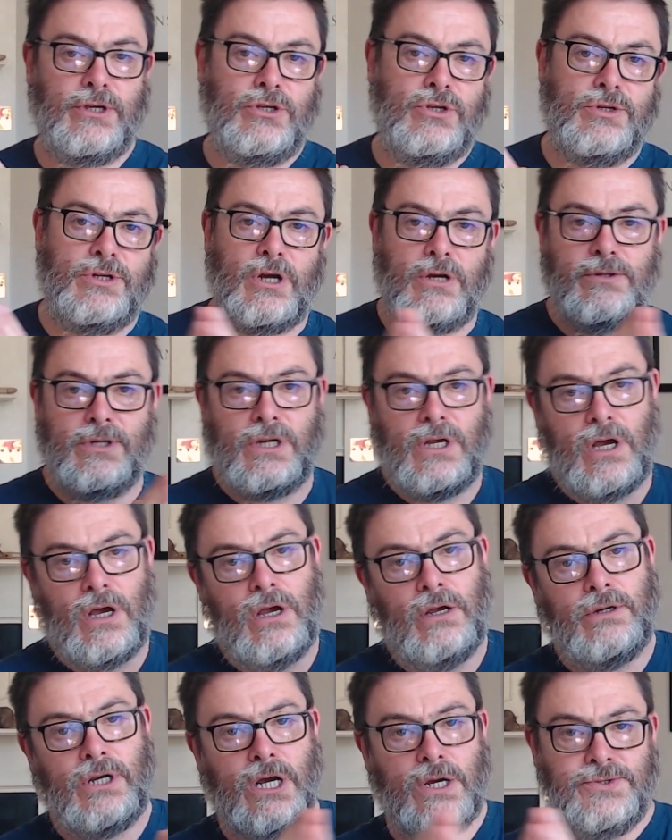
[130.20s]
You know the
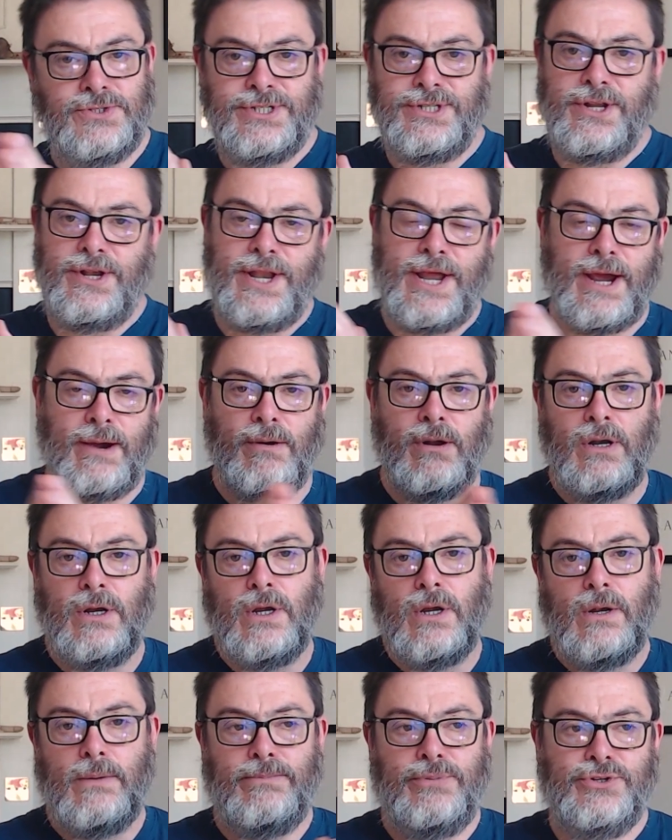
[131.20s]
cone goes in and out,
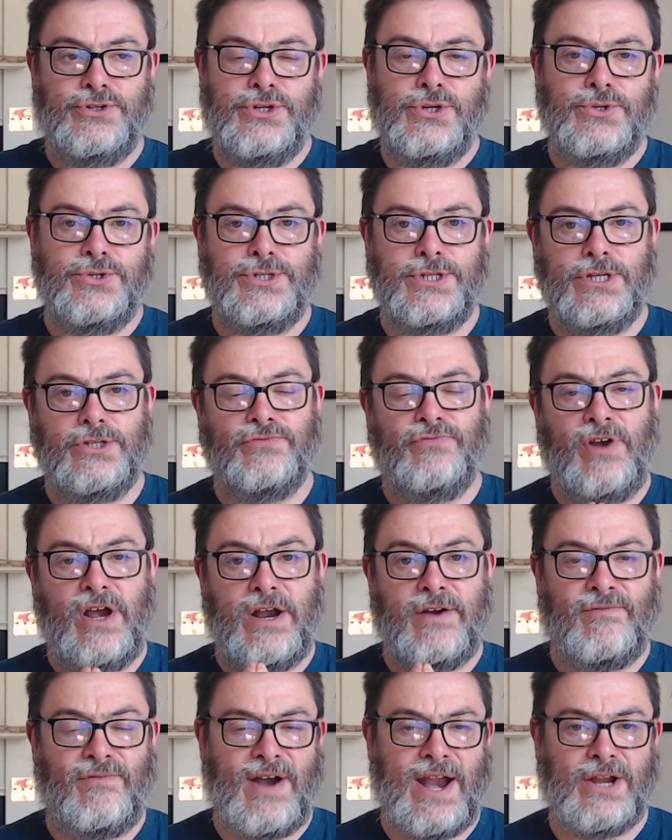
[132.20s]
produces rare
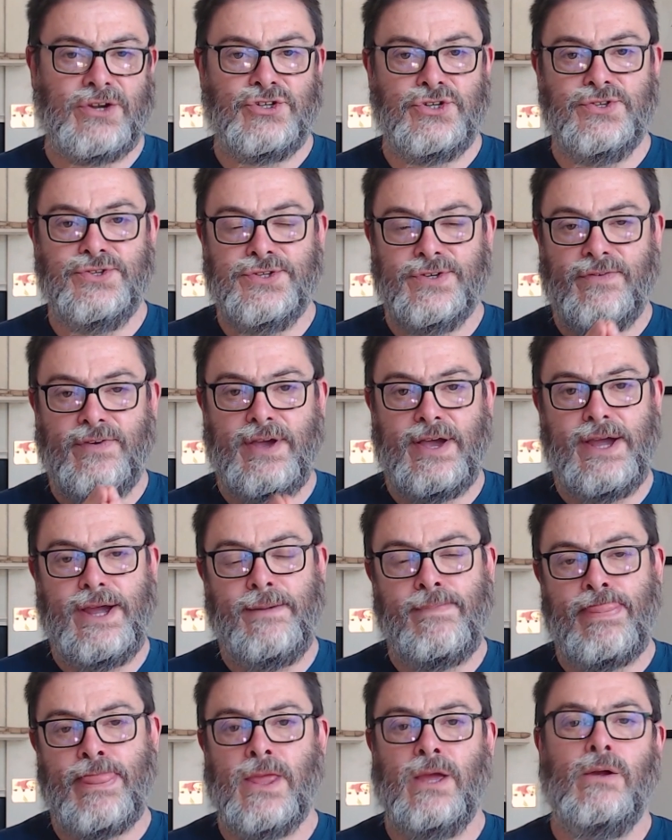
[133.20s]
fractions of air.
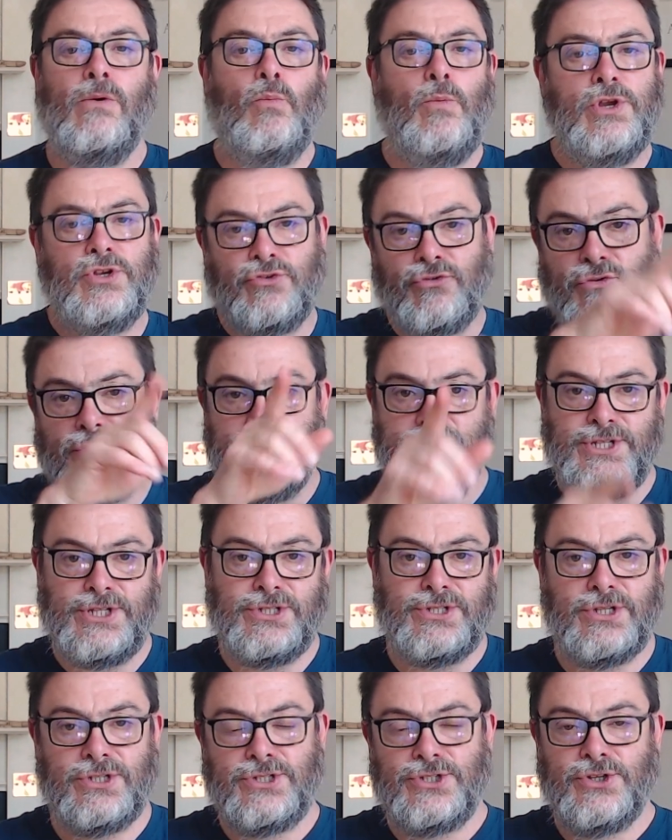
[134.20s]
We draw this as
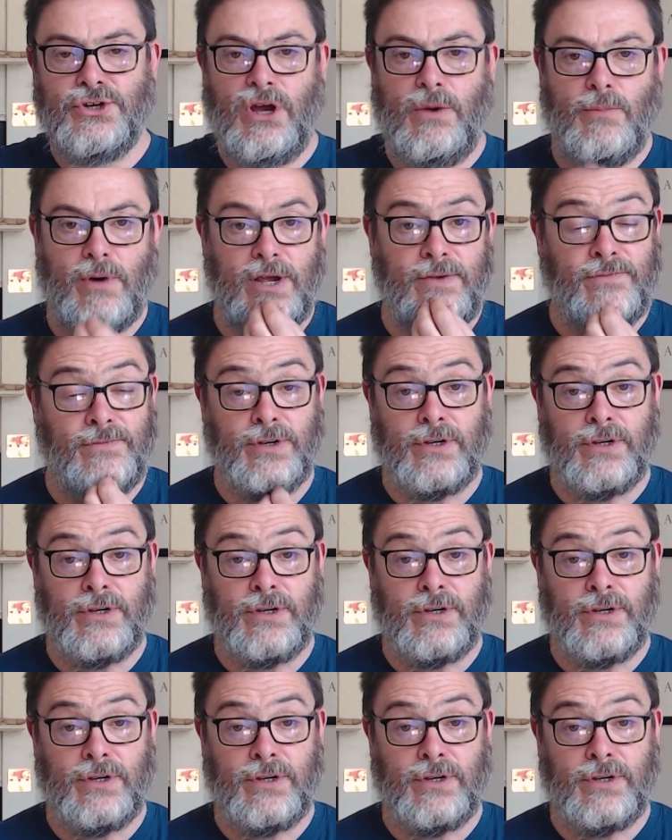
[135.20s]
a sine wave for